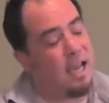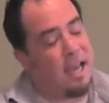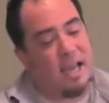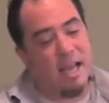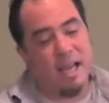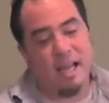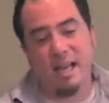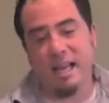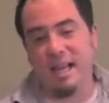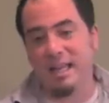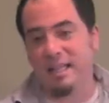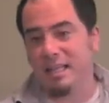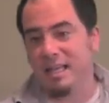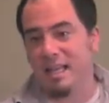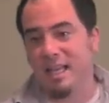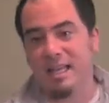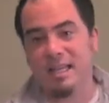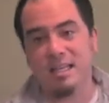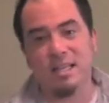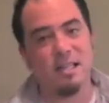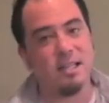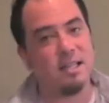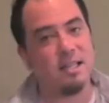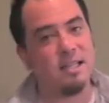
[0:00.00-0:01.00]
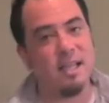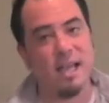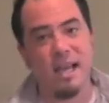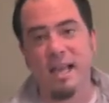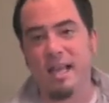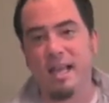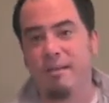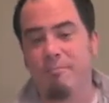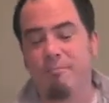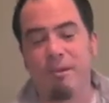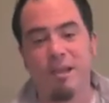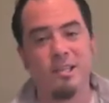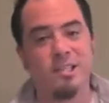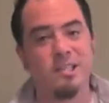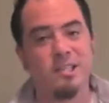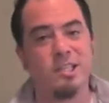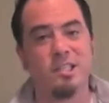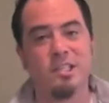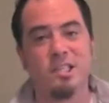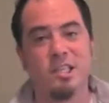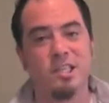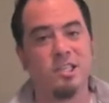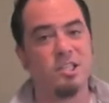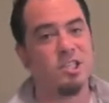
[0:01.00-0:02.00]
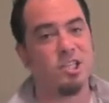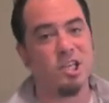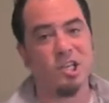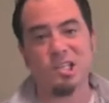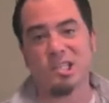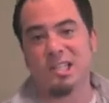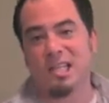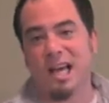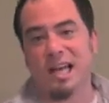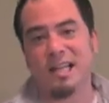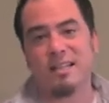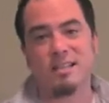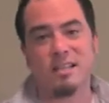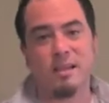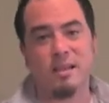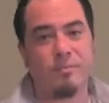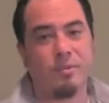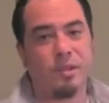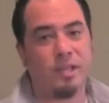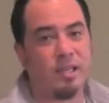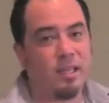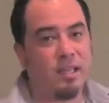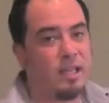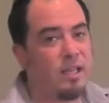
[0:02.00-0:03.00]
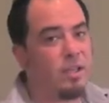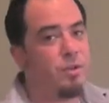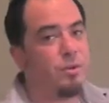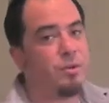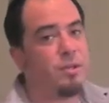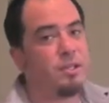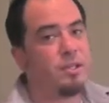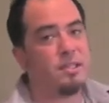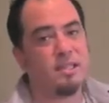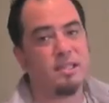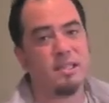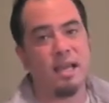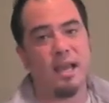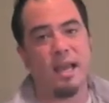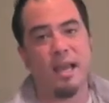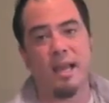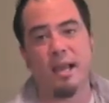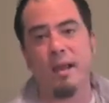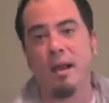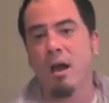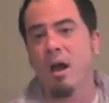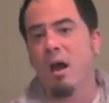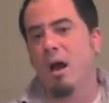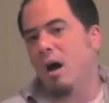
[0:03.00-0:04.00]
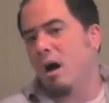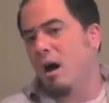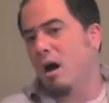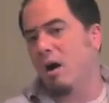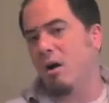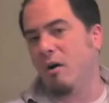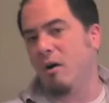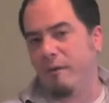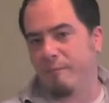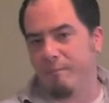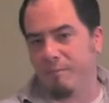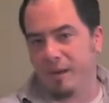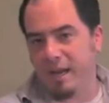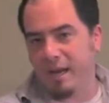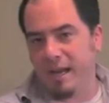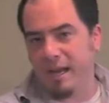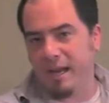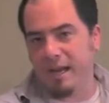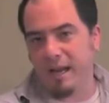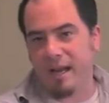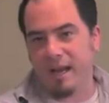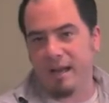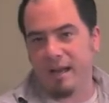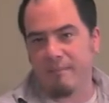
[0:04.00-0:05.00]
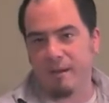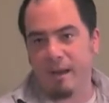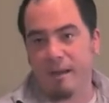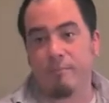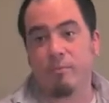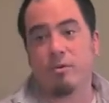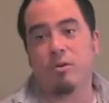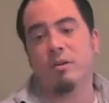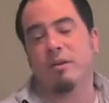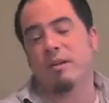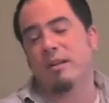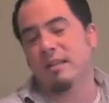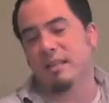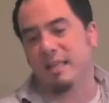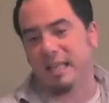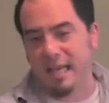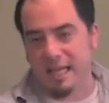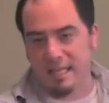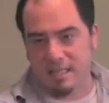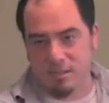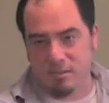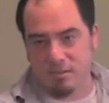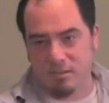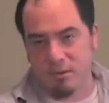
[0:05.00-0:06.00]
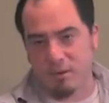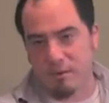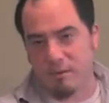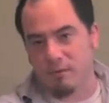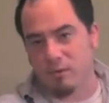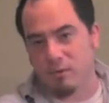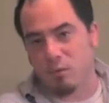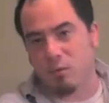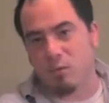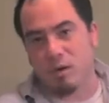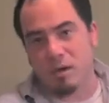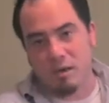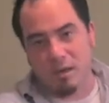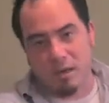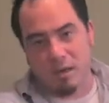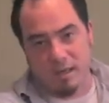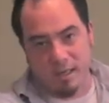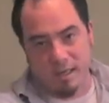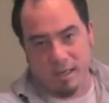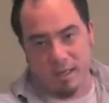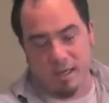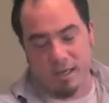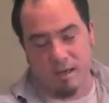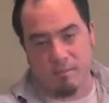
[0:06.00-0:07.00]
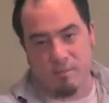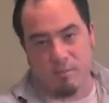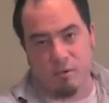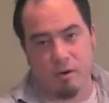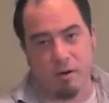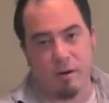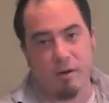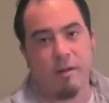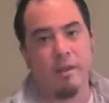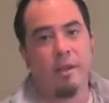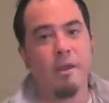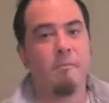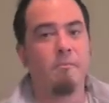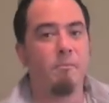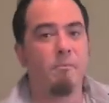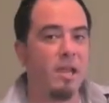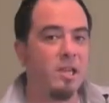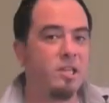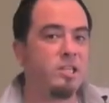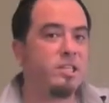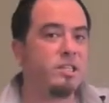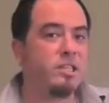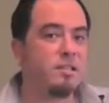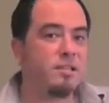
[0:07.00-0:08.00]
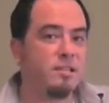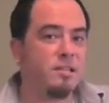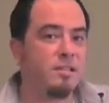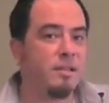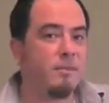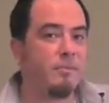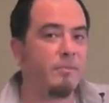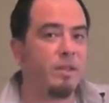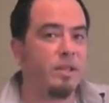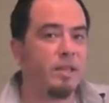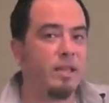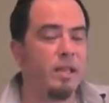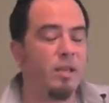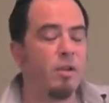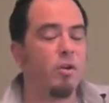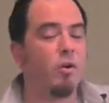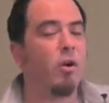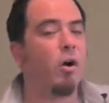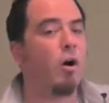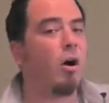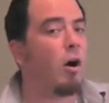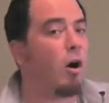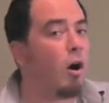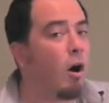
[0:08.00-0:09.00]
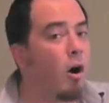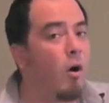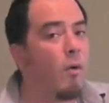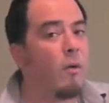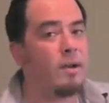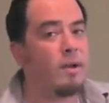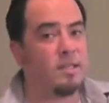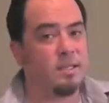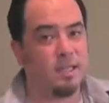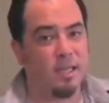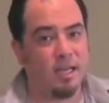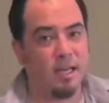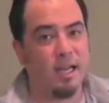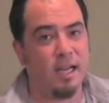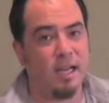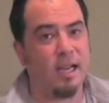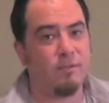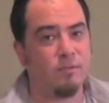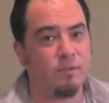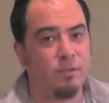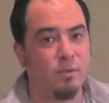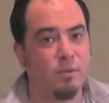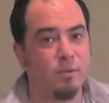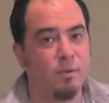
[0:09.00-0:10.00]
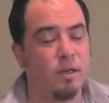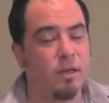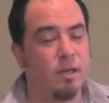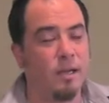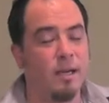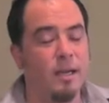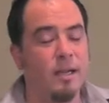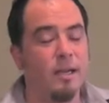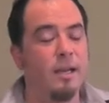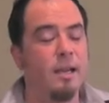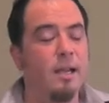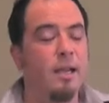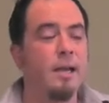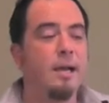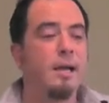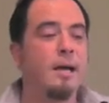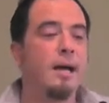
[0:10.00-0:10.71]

And at the end of the day, patience is just not something that you can say, oh, I'm good at that, so I don't have to work on it anymore. Patience is something that you're always going to have to work on.